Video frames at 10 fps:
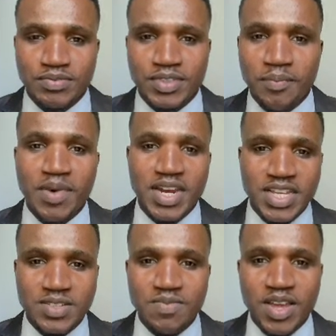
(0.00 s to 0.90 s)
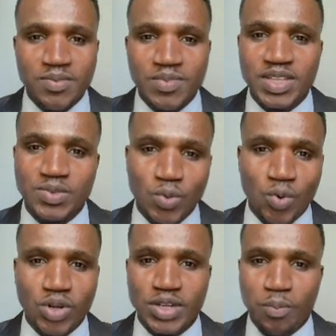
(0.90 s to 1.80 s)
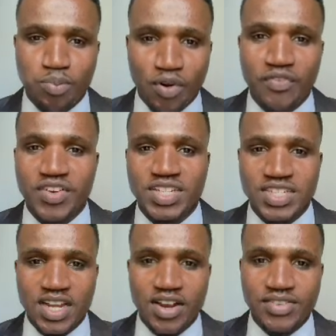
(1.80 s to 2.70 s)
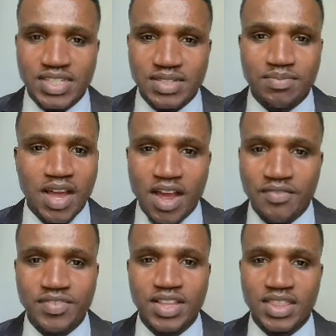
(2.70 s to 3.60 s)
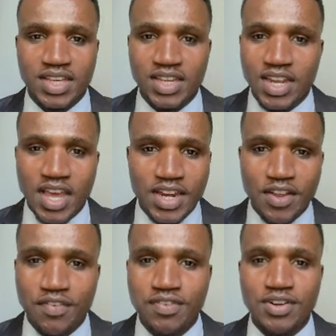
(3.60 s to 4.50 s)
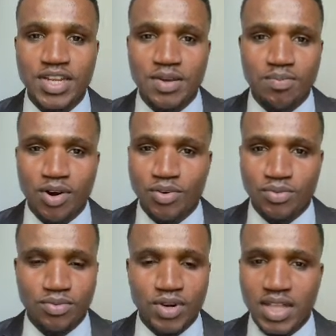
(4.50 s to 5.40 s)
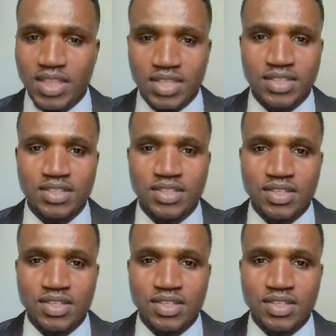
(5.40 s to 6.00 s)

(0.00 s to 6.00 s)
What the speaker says: the management meeting with the professionalism, everything, and the food he bought worth it.